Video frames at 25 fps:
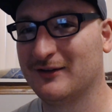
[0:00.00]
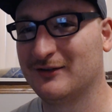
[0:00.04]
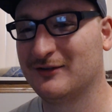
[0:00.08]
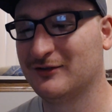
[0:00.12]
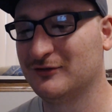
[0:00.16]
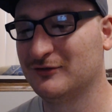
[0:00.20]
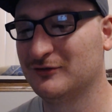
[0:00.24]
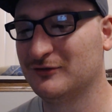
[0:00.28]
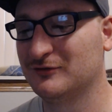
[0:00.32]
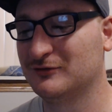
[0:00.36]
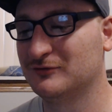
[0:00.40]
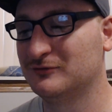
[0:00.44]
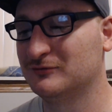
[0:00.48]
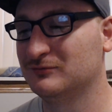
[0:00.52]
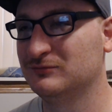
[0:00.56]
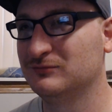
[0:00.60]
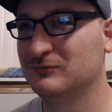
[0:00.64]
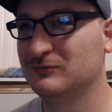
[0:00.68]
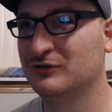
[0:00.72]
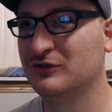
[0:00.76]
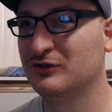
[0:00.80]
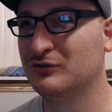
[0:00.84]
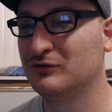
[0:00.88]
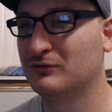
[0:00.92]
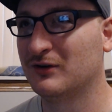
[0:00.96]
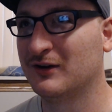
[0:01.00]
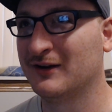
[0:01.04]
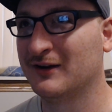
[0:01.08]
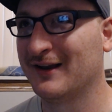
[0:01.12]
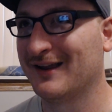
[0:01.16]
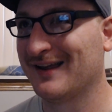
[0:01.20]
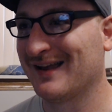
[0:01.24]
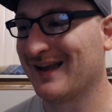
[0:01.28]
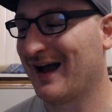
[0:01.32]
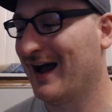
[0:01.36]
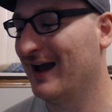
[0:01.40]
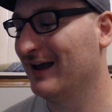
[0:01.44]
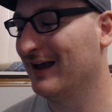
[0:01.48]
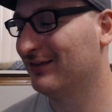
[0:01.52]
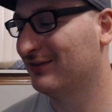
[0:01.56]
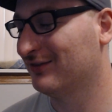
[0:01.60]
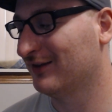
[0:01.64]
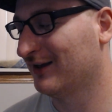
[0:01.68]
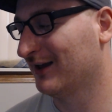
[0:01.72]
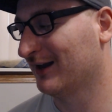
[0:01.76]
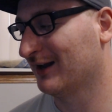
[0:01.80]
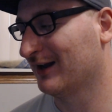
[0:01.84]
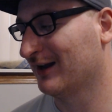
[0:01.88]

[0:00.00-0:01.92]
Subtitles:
to do an AI thing,